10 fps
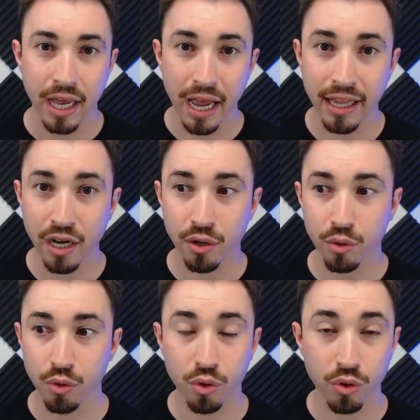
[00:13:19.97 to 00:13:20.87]
And then,
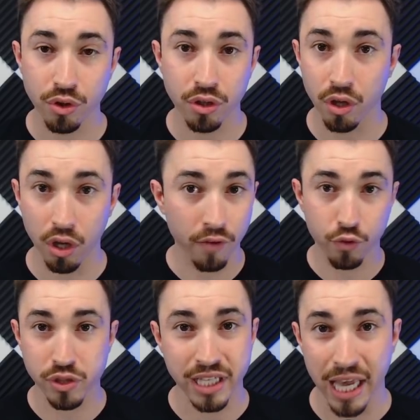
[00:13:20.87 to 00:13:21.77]
of
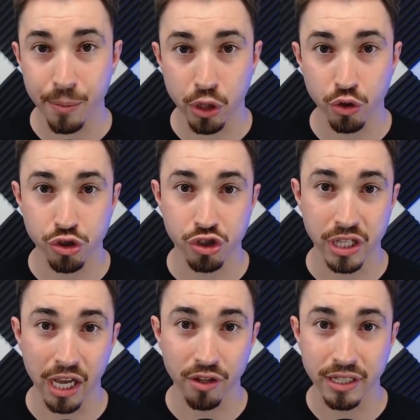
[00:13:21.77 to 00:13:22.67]
course, the Campbell coaches are
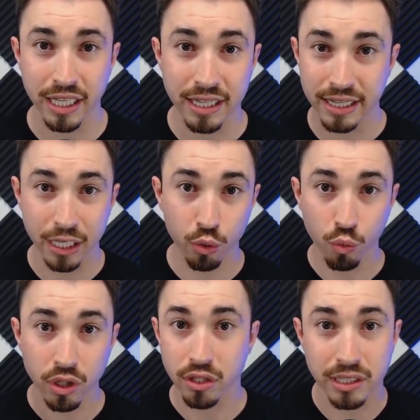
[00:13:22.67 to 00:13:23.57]
yelling that there
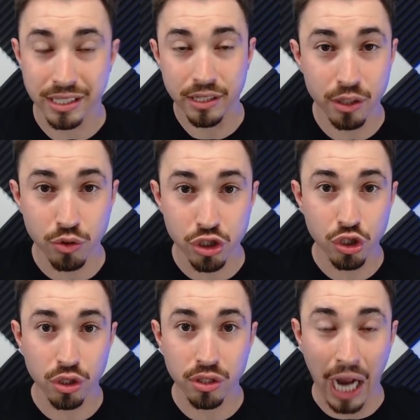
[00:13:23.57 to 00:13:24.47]
was
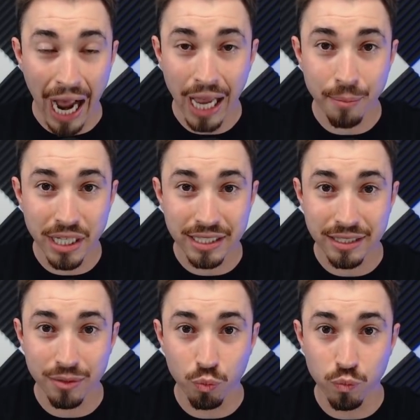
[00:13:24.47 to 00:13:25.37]
time that
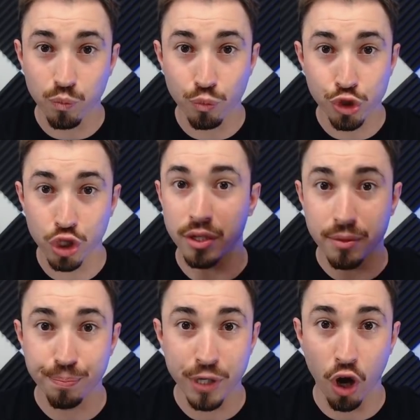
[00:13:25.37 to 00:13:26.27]
should
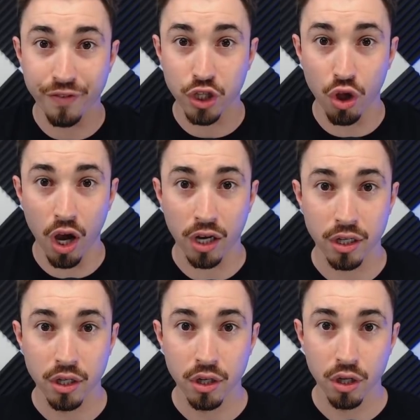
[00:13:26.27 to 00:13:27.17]
be off the clock.
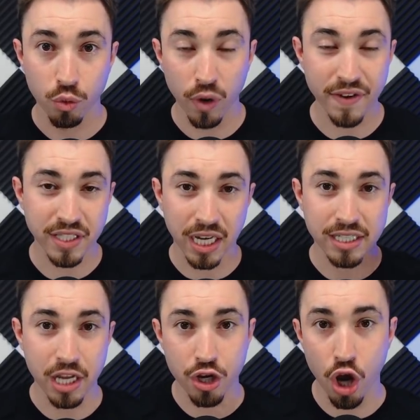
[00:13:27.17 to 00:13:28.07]
Refs kind of
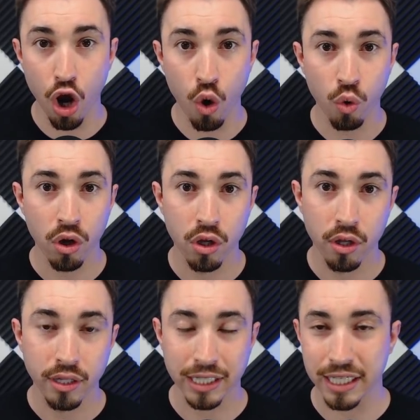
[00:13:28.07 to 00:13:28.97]
said, no,
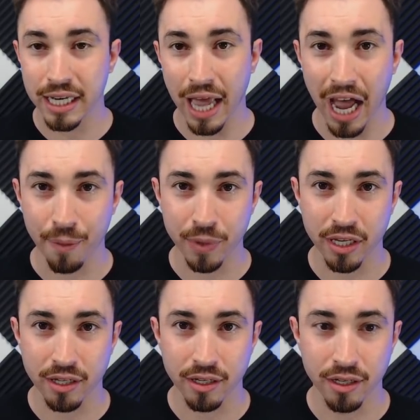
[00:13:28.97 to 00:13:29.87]
that didn't
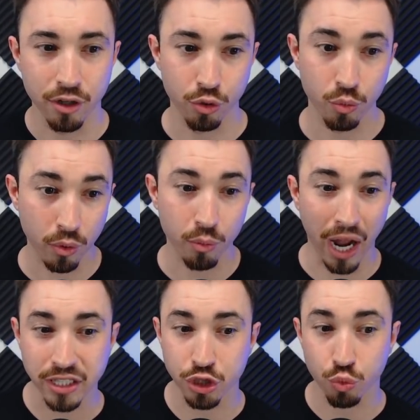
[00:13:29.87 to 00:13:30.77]
happen.
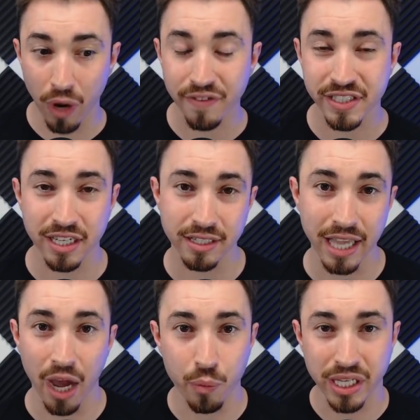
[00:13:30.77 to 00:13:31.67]
Actually, the ref said,
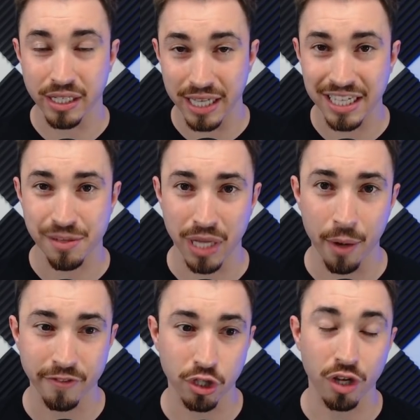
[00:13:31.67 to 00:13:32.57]
yeah, we can take some time
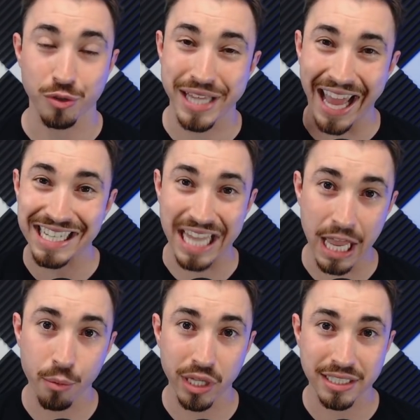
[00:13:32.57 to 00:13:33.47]
off the clock. It was the head
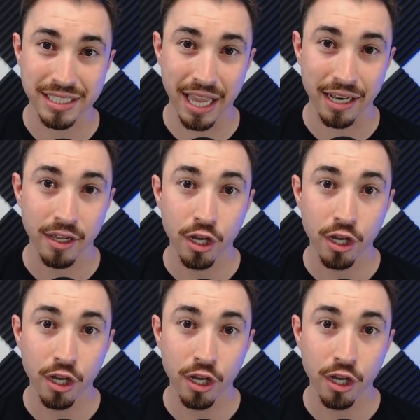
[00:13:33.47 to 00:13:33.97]
table that said,